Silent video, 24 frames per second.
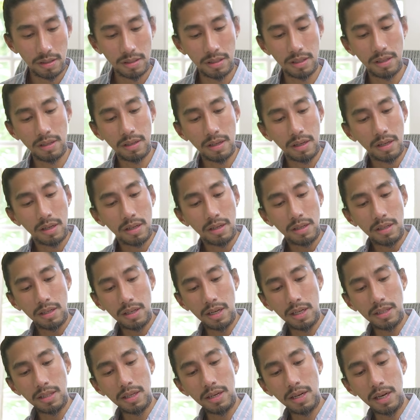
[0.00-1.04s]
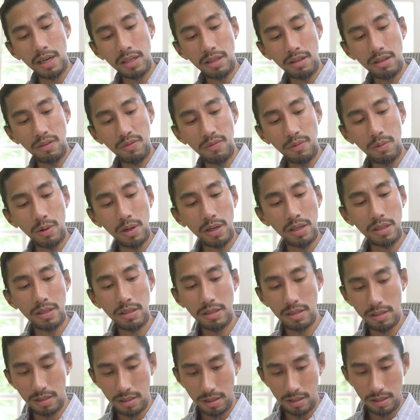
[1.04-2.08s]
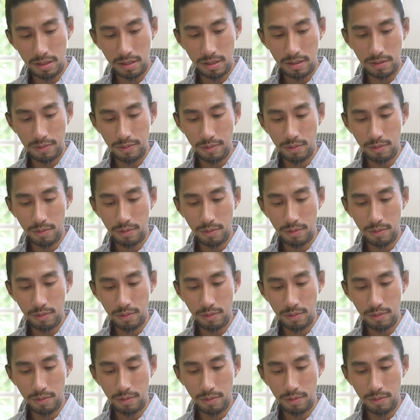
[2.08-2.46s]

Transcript: See, you got the Knight of Wands,